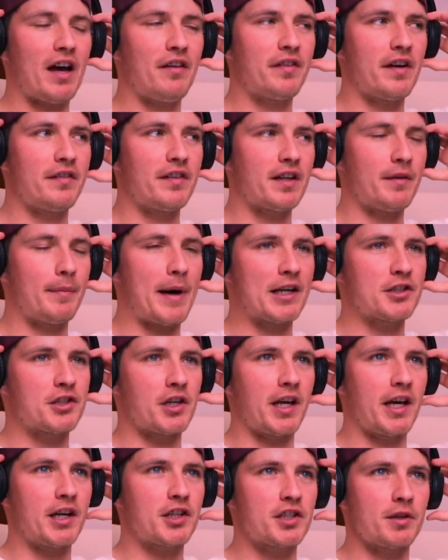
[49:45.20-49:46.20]
a vivid
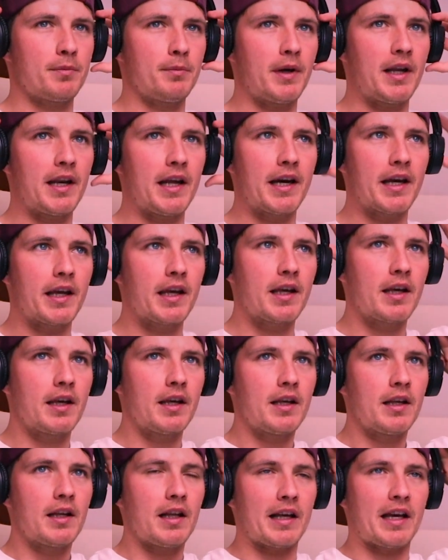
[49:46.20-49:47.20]
imagination, but like
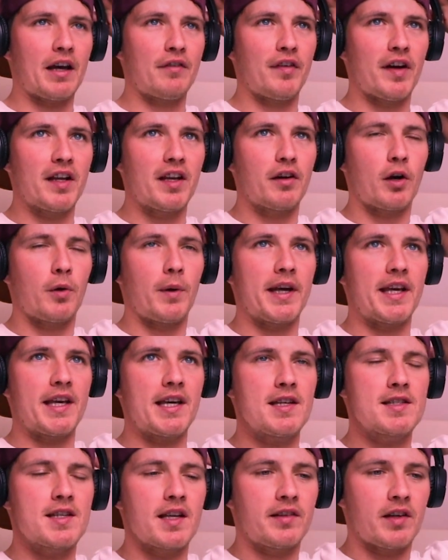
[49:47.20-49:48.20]
I find it quite
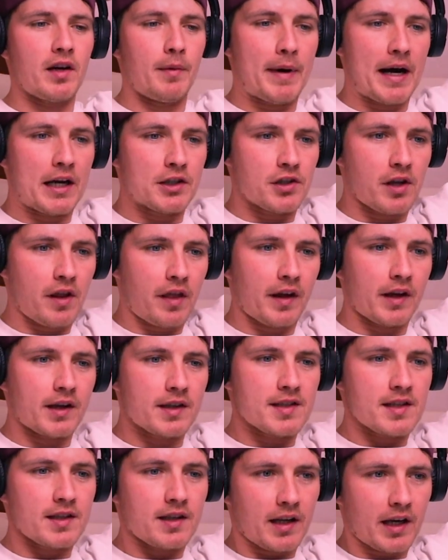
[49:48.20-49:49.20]
easy to imagine
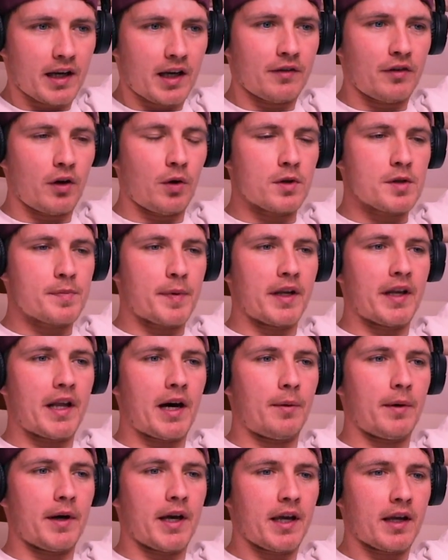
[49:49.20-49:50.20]
things. Like, I've always been
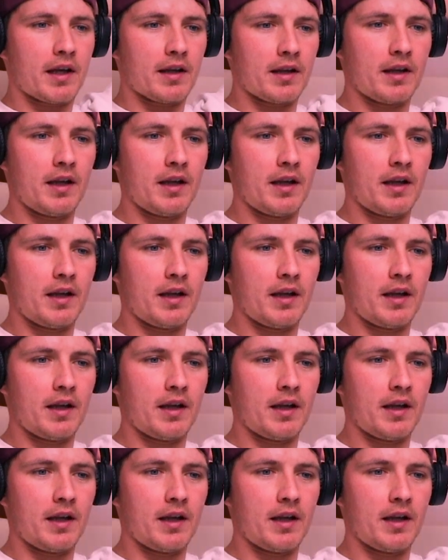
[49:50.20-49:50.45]
that way.